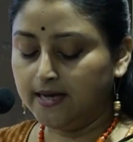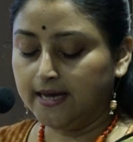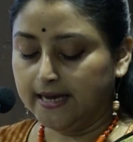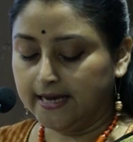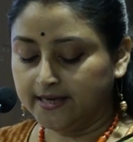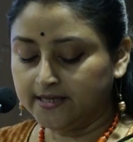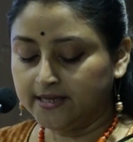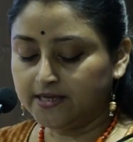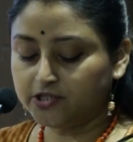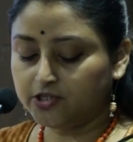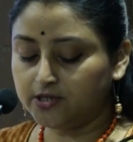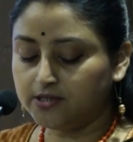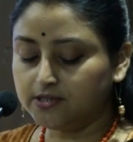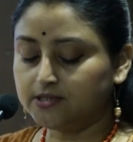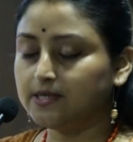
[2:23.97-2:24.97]

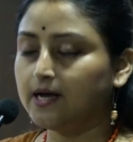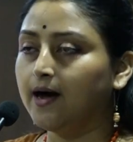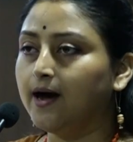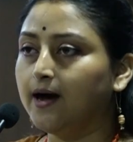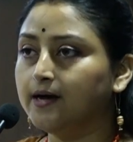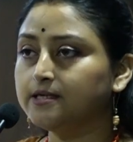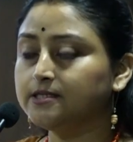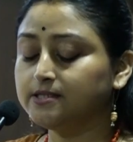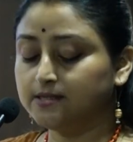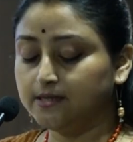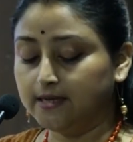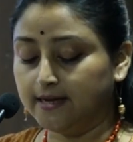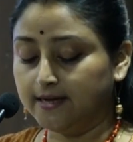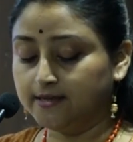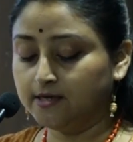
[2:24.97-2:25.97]
Indigenous art
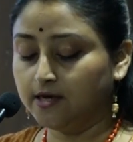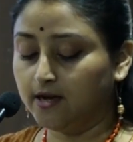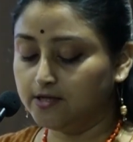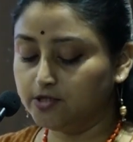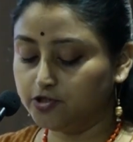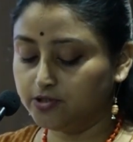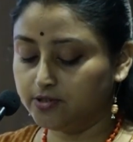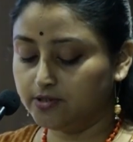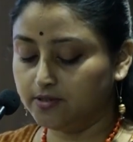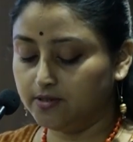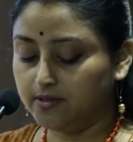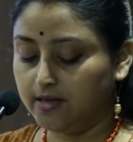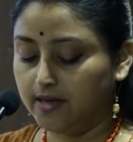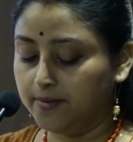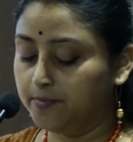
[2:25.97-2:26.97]
and culture
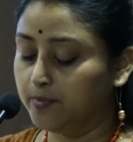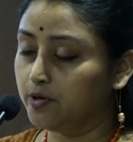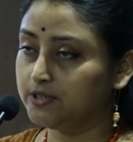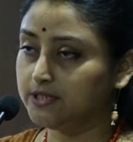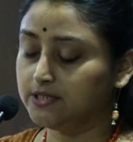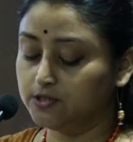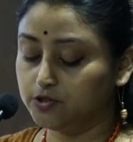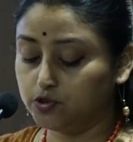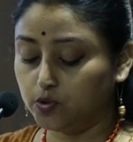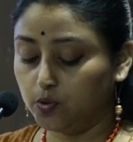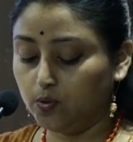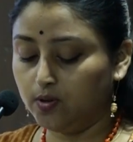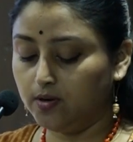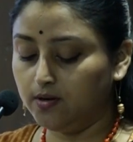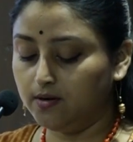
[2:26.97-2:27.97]
embody the
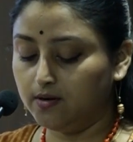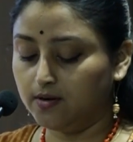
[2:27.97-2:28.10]
soul